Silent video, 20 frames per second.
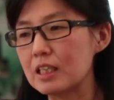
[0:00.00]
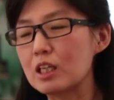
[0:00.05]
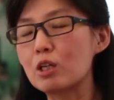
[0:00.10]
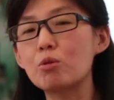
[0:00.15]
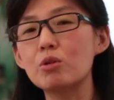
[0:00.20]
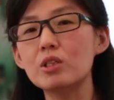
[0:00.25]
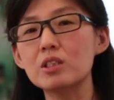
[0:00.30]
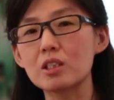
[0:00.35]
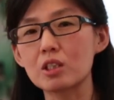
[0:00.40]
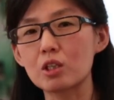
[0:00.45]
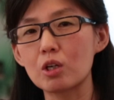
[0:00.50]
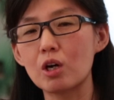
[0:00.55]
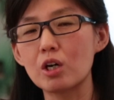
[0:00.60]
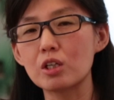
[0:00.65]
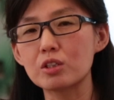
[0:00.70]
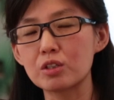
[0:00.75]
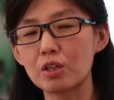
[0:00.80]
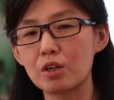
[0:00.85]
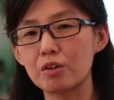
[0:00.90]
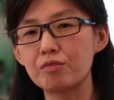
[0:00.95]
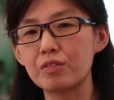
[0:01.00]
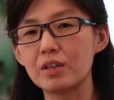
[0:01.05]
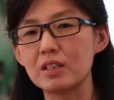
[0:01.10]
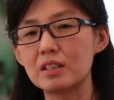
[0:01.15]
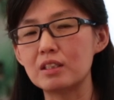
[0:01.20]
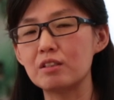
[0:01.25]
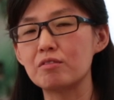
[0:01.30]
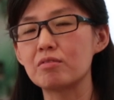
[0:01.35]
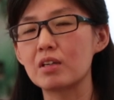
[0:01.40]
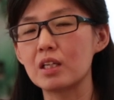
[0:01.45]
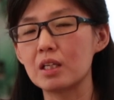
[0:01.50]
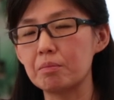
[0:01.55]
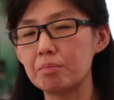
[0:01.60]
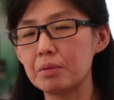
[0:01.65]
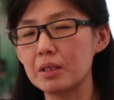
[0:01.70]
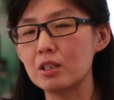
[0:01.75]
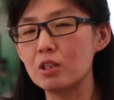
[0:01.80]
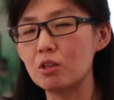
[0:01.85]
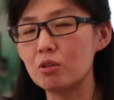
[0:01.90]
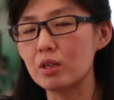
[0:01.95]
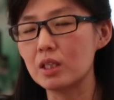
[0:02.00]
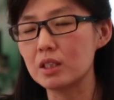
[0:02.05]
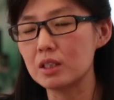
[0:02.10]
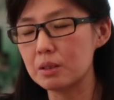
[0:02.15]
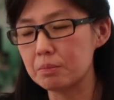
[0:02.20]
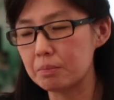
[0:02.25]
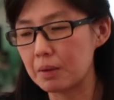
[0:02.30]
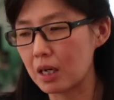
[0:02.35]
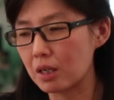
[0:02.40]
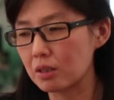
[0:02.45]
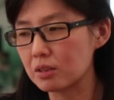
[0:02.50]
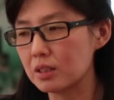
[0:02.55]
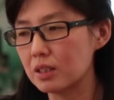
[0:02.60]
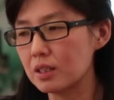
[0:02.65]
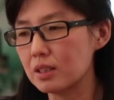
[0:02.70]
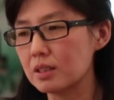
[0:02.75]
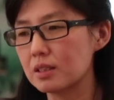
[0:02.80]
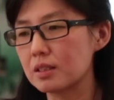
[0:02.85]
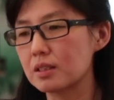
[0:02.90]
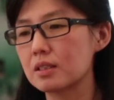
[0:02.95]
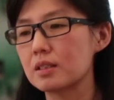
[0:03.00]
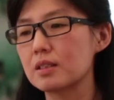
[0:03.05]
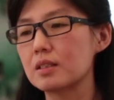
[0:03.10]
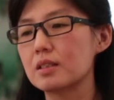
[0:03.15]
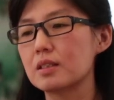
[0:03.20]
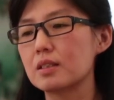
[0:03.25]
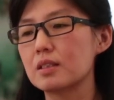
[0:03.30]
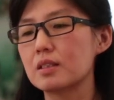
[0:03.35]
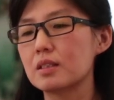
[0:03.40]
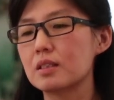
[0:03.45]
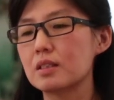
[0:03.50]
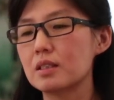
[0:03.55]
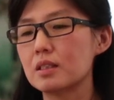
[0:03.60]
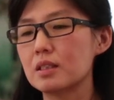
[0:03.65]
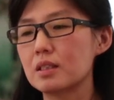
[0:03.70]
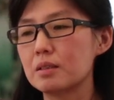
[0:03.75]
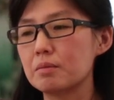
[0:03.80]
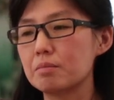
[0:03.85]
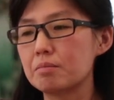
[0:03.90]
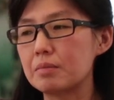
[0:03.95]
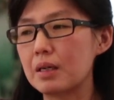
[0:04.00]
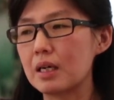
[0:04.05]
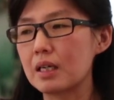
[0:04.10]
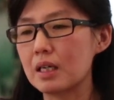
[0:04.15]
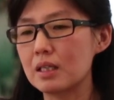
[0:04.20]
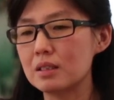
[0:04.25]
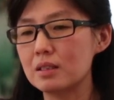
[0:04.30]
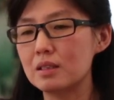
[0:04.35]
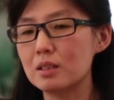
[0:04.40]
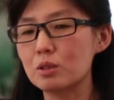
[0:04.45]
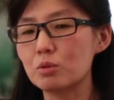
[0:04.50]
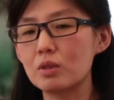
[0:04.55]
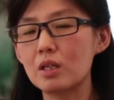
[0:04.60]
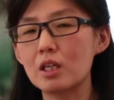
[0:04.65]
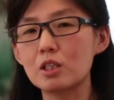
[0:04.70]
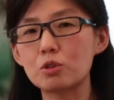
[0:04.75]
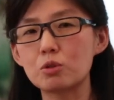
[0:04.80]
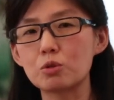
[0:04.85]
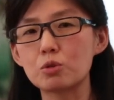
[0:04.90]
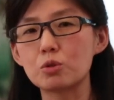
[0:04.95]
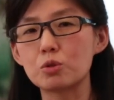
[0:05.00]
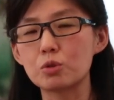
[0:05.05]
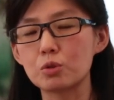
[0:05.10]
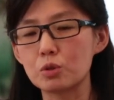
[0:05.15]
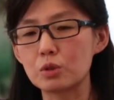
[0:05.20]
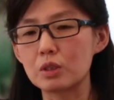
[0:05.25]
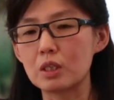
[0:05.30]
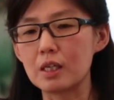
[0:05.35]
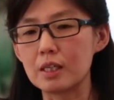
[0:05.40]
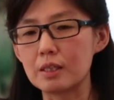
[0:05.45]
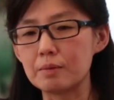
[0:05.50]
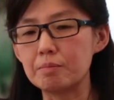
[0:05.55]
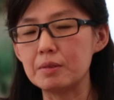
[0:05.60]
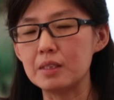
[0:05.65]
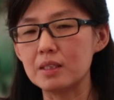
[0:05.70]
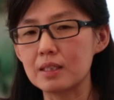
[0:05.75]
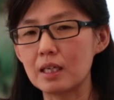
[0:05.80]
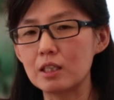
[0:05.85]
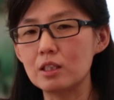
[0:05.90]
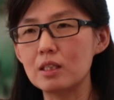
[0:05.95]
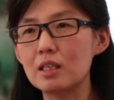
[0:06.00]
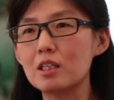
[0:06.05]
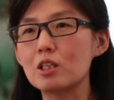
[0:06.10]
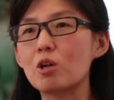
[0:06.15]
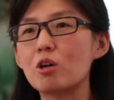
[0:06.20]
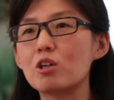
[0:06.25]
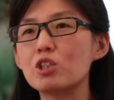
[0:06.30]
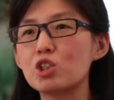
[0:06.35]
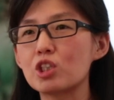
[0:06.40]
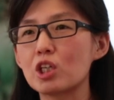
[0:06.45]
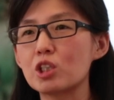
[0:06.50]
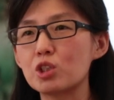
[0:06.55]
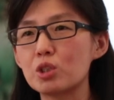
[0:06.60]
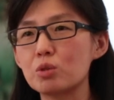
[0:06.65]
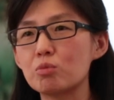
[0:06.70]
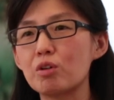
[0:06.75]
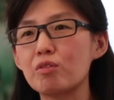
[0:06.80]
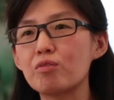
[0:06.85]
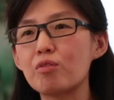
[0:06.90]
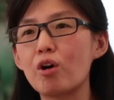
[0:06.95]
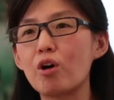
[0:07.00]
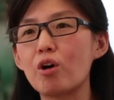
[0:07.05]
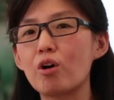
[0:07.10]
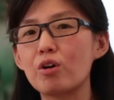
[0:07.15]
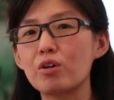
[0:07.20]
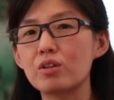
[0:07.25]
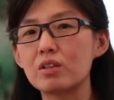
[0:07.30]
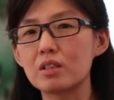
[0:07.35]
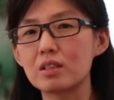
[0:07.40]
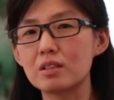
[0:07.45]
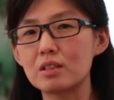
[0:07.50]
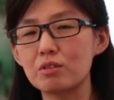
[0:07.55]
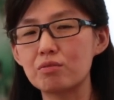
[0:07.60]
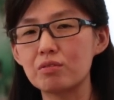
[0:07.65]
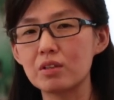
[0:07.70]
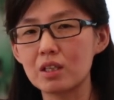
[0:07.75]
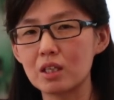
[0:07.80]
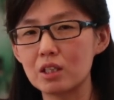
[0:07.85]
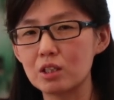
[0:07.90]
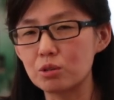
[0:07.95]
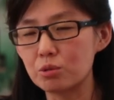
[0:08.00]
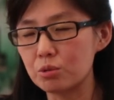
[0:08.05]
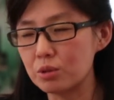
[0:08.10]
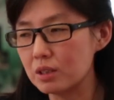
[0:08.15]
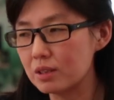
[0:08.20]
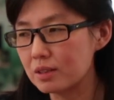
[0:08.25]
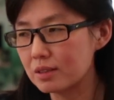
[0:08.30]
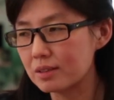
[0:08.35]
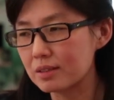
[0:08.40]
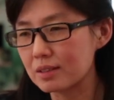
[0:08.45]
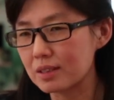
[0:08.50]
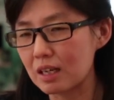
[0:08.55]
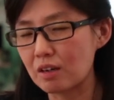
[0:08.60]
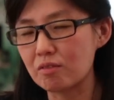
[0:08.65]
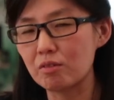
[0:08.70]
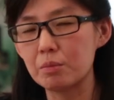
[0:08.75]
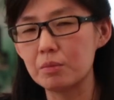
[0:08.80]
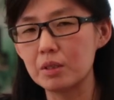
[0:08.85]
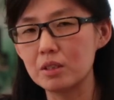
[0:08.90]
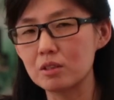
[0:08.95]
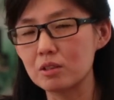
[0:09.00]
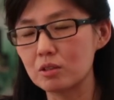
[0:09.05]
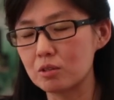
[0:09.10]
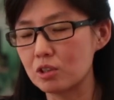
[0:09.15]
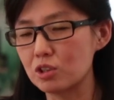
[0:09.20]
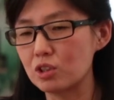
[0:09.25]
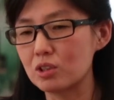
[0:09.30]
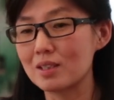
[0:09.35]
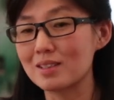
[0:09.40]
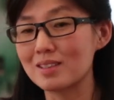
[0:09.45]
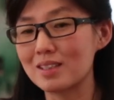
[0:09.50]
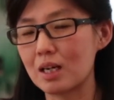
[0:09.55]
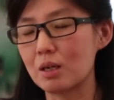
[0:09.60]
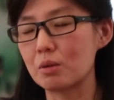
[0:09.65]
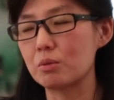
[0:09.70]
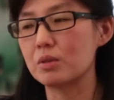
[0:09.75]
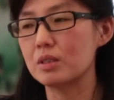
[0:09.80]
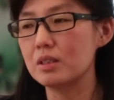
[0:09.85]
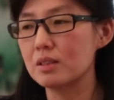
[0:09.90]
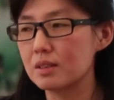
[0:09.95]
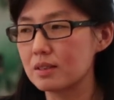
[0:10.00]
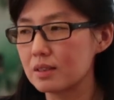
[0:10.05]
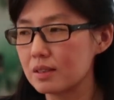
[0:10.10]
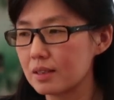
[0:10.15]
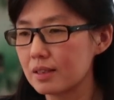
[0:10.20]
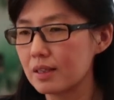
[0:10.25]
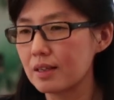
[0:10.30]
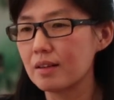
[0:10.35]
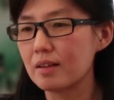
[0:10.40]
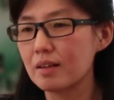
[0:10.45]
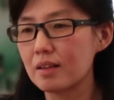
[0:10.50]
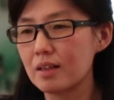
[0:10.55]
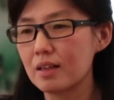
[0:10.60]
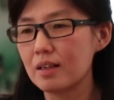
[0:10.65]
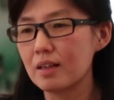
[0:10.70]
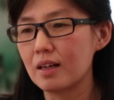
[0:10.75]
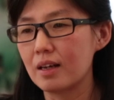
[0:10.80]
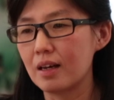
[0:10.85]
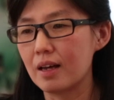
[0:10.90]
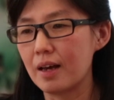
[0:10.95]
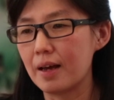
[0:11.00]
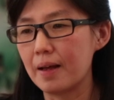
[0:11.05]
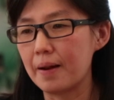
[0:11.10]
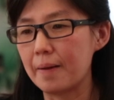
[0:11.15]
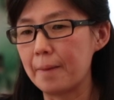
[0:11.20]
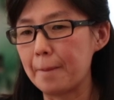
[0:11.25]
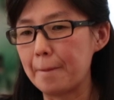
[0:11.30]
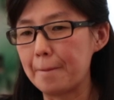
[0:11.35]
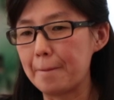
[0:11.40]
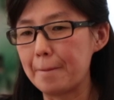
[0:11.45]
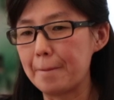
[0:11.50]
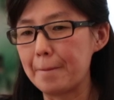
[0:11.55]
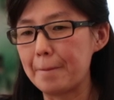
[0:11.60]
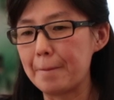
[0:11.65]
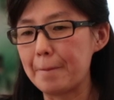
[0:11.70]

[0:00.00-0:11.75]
decrease the cost of developing new antibiotics. But I guess this one has to be done in conjunction with all the different countries' government, not just ours. And